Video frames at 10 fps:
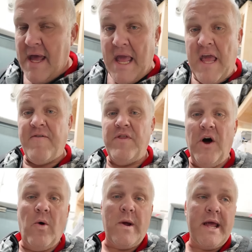Even
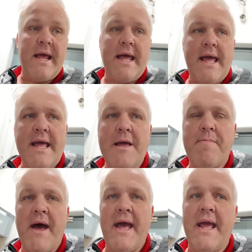though
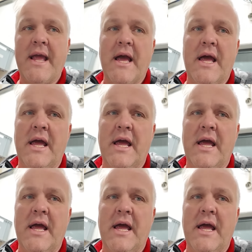eBay